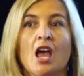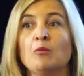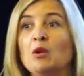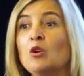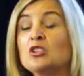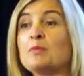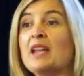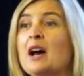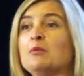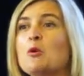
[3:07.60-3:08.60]
And we want to be
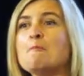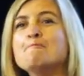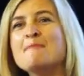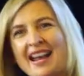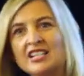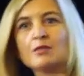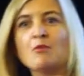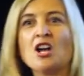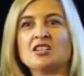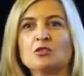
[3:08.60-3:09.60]
able to
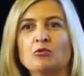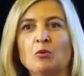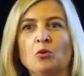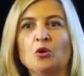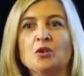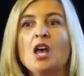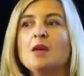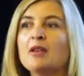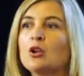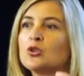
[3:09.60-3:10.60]
maximise the reward,
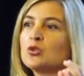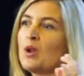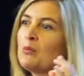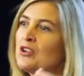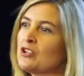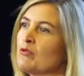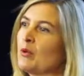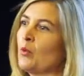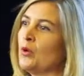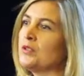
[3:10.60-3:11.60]
because when we're in a
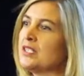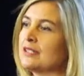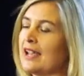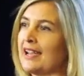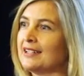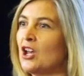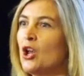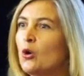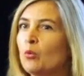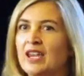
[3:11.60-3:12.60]
reward state,
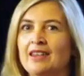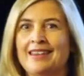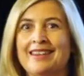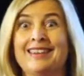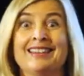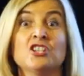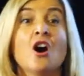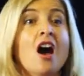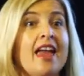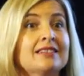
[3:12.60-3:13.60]
we
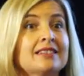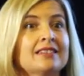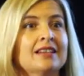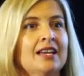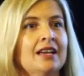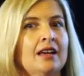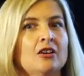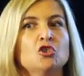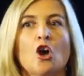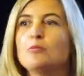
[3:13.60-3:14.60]
ignite
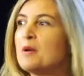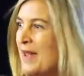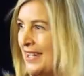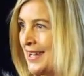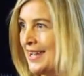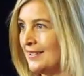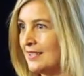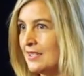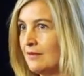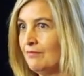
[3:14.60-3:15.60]
dopamine
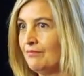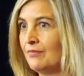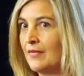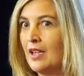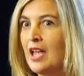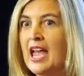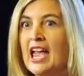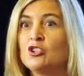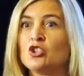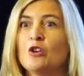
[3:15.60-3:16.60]
hits.
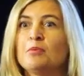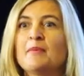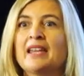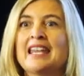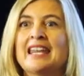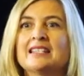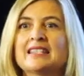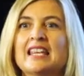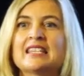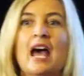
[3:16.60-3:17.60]
And dopamine
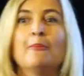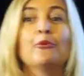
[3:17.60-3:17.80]
hits is our